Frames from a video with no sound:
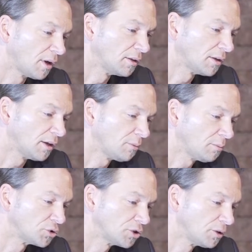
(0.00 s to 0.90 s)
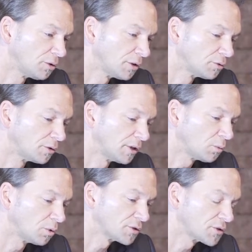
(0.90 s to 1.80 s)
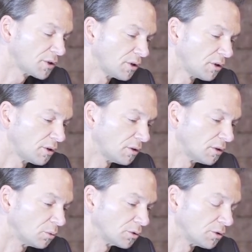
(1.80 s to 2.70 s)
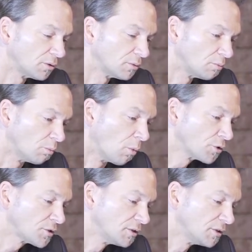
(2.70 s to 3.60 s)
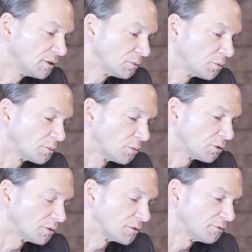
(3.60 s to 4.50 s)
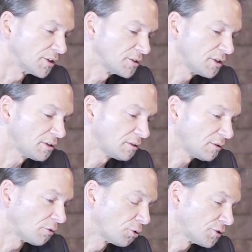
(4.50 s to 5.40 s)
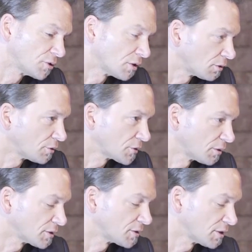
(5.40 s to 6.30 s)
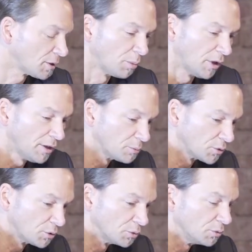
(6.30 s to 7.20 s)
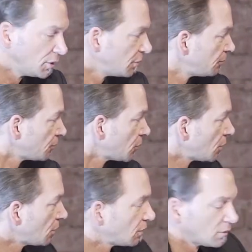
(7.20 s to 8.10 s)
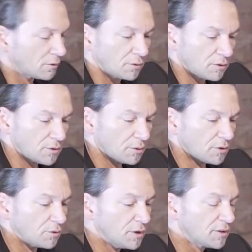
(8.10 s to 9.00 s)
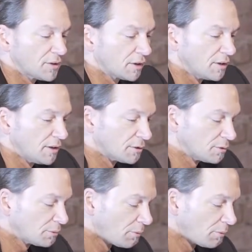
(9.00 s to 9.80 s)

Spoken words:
And again, machine learning neural networks would mostly deal with more the fuzzy data. Of course, you can also, as I said, apply them to the exact data,